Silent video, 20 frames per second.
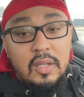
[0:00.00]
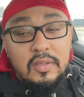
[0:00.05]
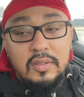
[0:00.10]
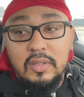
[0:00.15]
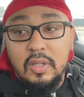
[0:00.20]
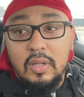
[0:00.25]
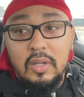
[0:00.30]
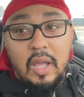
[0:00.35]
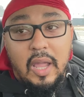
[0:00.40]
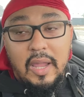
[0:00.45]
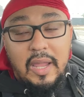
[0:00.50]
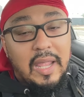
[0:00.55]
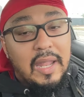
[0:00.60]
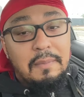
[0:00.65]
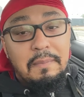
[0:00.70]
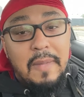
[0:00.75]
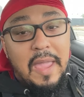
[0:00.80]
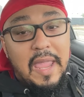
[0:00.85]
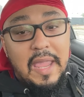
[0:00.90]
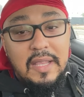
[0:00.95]
So like
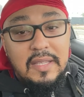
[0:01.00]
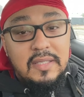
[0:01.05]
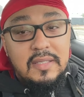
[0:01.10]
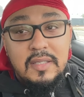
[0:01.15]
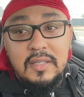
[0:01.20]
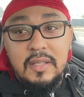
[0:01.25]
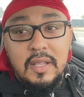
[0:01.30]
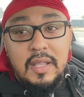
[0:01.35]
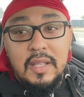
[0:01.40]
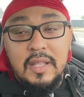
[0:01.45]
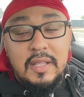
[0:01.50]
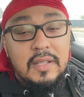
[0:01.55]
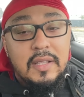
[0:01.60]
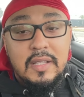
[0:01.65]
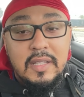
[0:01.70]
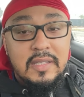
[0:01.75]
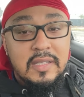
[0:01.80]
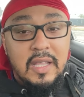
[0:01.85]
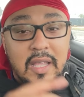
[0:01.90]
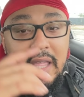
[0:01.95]
it makes it,
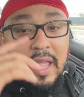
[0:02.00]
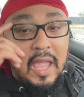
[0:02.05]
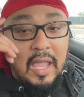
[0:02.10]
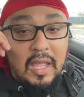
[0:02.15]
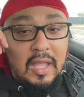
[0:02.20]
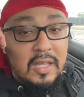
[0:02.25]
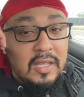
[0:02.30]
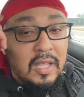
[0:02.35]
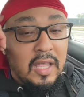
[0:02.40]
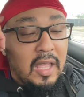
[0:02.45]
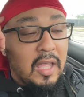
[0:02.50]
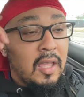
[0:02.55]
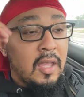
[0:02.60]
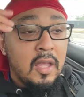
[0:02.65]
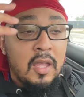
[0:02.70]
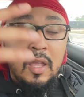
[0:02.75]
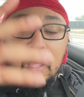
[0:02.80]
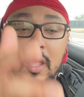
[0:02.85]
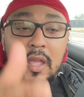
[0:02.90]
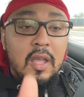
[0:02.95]
the, the
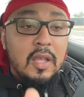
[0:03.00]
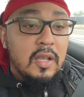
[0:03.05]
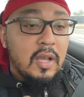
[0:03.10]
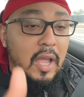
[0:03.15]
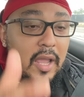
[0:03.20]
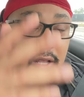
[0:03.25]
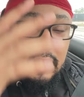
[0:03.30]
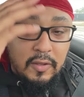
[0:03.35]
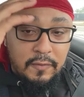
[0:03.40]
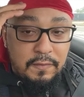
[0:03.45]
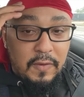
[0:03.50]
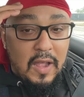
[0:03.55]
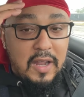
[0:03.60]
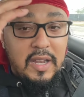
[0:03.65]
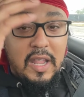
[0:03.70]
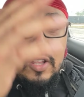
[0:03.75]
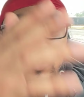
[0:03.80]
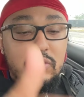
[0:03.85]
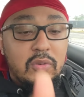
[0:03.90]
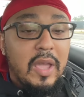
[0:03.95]
like the
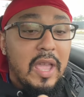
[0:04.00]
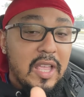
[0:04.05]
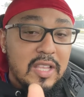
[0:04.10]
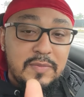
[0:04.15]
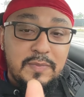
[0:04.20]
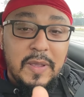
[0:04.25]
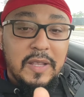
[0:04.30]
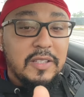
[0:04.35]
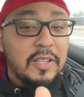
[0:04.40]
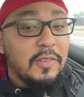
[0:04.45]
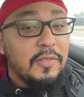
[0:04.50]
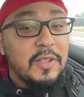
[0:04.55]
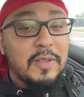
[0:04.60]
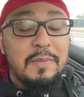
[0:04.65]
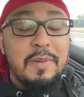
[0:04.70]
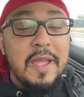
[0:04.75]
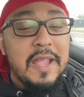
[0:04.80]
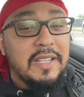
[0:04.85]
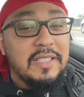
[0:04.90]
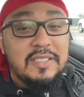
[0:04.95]
financial aspect of
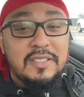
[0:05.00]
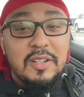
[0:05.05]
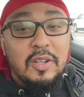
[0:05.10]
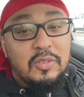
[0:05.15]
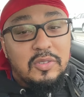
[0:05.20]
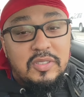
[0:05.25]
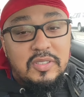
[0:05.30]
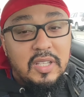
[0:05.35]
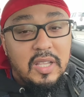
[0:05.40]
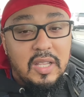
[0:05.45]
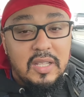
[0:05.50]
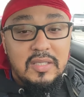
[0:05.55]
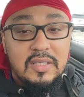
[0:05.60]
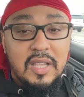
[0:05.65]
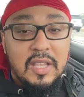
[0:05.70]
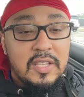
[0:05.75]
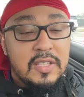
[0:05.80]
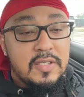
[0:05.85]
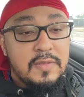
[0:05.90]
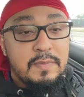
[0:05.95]
it makes no sense.
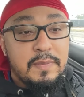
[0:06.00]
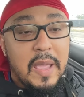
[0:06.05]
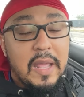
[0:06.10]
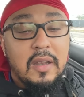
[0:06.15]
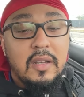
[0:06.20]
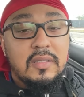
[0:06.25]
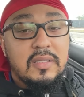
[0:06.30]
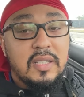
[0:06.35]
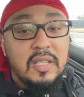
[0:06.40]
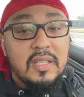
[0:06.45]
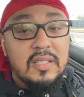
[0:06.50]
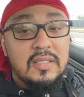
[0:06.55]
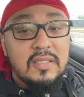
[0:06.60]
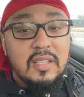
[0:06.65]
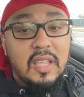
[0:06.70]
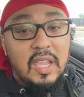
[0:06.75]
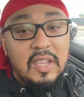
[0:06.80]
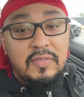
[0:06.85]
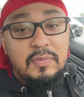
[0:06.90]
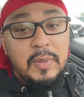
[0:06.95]
It's better to
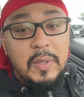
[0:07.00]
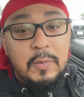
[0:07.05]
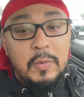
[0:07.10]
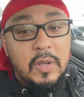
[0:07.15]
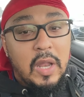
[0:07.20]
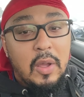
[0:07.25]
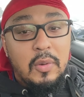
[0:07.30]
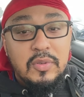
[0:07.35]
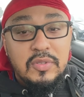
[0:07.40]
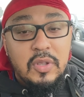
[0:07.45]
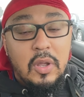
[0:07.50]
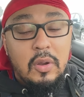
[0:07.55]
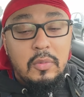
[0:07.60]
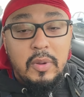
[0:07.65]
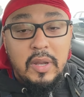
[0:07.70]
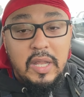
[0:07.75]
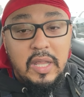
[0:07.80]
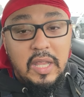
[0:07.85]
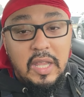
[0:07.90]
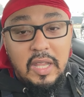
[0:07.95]
enslave people that was
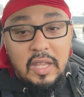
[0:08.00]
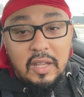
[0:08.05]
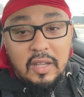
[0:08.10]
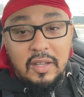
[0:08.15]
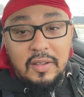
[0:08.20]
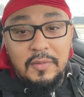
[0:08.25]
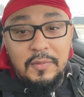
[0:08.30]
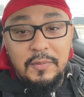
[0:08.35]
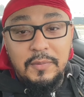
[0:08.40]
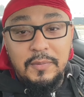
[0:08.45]
already here.